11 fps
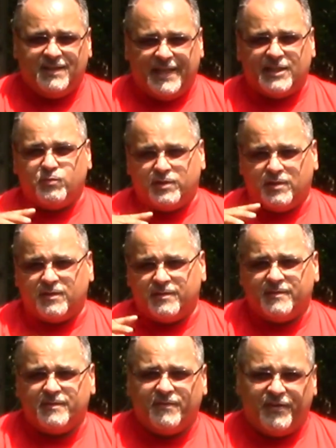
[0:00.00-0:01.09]
That's what the
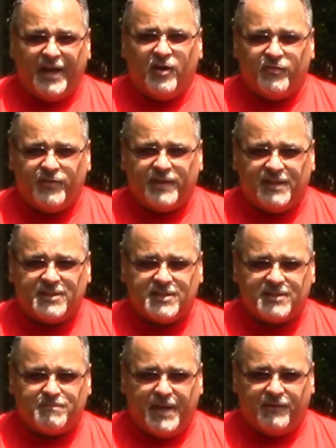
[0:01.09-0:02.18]
valve in this
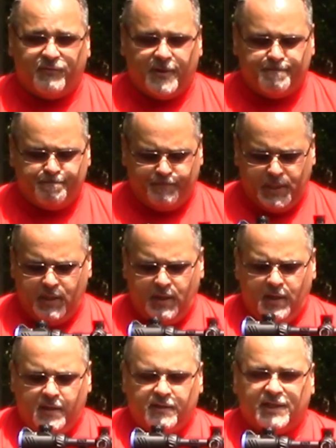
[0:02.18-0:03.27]
is made from,
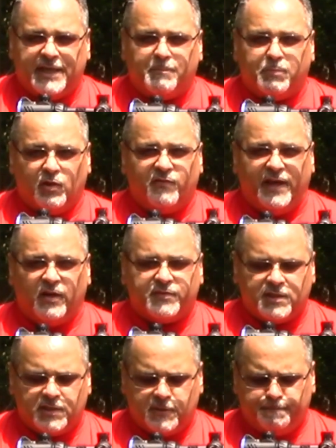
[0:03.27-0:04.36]
the dead blow valve
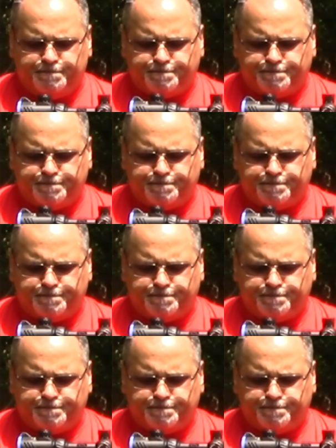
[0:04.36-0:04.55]
system.